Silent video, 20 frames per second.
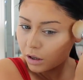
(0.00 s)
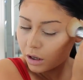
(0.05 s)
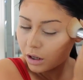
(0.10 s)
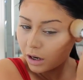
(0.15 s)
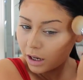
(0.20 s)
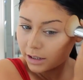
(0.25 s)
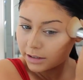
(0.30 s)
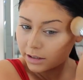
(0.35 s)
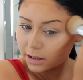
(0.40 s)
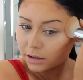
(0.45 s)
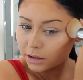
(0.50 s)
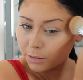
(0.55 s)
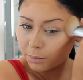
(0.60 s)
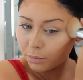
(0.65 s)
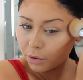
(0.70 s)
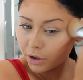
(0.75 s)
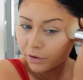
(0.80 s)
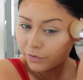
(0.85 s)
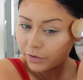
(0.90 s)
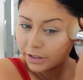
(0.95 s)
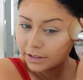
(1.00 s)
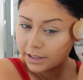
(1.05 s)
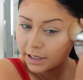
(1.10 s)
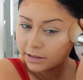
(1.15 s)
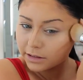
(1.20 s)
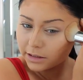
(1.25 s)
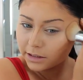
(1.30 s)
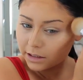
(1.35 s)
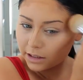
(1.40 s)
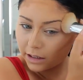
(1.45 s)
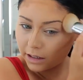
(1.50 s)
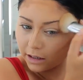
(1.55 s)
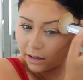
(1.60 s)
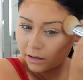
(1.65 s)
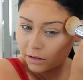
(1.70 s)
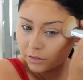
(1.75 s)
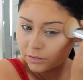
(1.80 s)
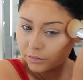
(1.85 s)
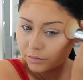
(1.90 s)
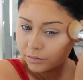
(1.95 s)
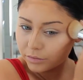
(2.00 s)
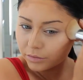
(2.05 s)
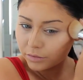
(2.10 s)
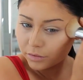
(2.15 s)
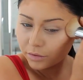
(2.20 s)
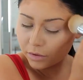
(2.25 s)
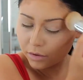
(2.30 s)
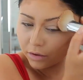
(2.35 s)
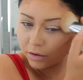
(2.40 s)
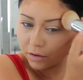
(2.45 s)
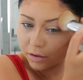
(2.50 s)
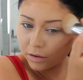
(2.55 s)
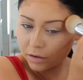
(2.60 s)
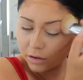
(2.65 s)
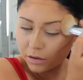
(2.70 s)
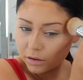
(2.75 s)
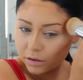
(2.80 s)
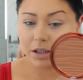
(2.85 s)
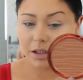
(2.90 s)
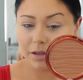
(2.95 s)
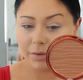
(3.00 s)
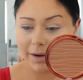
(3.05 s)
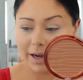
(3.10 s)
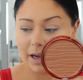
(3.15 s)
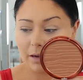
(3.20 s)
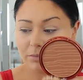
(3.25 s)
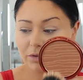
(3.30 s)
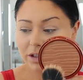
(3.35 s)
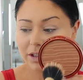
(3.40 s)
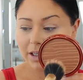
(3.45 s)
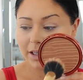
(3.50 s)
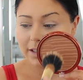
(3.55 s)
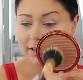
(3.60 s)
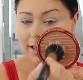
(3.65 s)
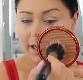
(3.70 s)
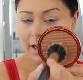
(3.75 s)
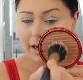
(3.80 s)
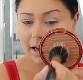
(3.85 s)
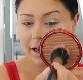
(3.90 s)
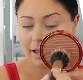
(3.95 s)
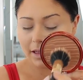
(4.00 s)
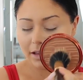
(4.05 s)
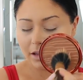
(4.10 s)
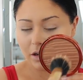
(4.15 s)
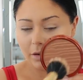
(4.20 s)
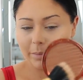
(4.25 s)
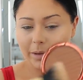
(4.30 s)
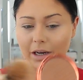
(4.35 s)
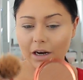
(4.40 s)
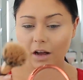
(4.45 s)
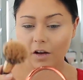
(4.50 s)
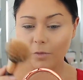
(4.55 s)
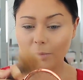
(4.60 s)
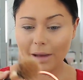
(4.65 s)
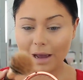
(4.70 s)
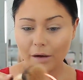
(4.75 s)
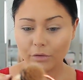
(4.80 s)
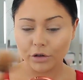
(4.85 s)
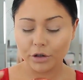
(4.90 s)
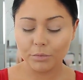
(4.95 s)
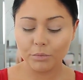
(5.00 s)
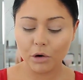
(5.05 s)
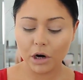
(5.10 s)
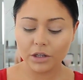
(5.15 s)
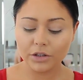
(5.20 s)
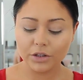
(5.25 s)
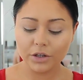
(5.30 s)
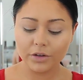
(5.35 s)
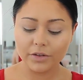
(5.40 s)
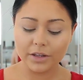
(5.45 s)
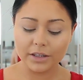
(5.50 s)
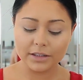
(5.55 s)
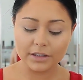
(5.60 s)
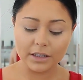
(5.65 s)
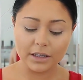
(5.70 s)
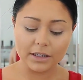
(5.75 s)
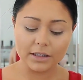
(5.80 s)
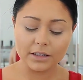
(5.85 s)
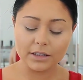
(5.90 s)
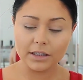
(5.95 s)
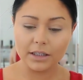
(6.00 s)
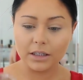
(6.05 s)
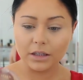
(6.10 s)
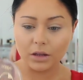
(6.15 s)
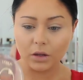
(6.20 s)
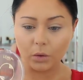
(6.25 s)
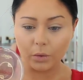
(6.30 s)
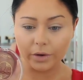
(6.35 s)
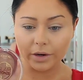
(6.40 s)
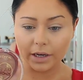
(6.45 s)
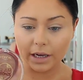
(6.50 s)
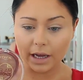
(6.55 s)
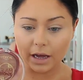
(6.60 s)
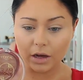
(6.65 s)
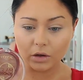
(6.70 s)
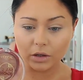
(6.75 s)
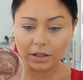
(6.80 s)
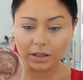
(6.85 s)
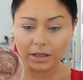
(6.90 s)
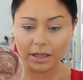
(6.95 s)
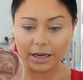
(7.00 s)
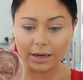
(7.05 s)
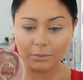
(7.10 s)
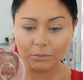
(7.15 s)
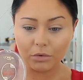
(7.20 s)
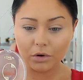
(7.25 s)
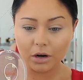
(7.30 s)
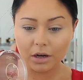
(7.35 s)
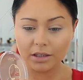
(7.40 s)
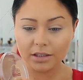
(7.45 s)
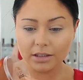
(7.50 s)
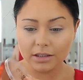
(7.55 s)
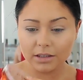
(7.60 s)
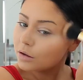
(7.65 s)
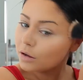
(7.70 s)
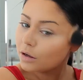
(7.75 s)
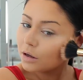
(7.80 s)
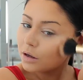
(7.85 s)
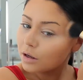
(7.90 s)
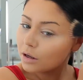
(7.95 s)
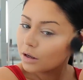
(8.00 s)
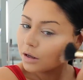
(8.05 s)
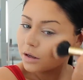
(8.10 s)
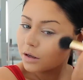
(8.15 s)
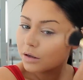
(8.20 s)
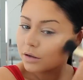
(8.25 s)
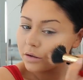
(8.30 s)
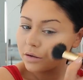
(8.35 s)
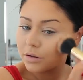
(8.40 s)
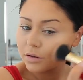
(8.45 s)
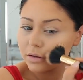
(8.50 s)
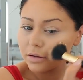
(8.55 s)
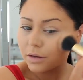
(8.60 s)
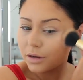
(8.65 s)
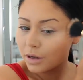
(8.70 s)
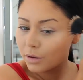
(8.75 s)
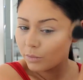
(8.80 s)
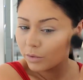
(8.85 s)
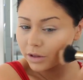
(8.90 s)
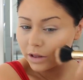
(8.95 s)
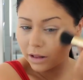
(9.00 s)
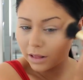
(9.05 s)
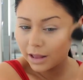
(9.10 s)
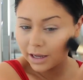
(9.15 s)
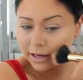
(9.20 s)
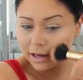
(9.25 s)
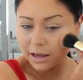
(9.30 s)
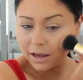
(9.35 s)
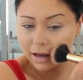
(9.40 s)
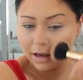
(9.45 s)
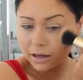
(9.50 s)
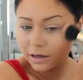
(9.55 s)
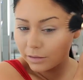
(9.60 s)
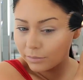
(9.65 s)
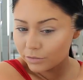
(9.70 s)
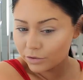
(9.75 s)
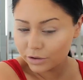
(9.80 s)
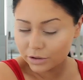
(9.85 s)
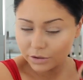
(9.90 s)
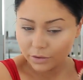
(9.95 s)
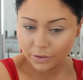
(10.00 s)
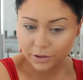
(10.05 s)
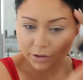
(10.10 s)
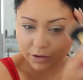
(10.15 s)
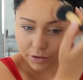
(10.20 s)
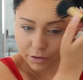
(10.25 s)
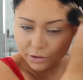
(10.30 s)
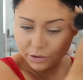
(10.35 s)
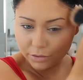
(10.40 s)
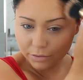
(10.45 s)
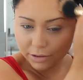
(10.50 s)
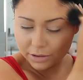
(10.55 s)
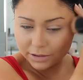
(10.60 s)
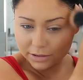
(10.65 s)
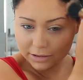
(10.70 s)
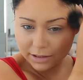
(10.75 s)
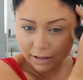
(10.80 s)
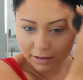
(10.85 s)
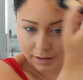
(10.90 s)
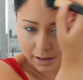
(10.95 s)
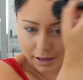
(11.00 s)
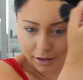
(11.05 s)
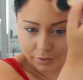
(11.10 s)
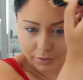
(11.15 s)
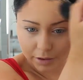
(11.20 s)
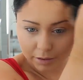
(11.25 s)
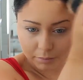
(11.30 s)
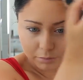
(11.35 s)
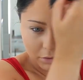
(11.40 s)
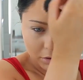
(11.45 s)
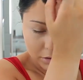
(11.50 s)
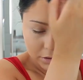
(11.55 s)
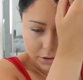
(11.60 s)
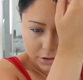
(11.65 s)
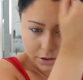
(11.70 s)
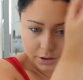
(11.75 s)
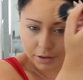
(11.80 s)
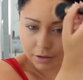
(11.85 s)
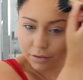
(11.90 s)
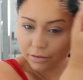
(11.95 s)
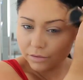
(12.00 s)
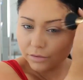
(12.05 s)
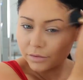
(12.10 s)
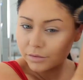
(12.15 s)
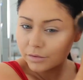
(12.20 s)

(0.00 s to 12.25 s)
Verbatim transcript: It has like the perfect density. So I am just gonna take a little bit of powdered bronzer. This is the L'Oreal Glam Bronze. And with a light hand, I'm just going to set that cream bronzer.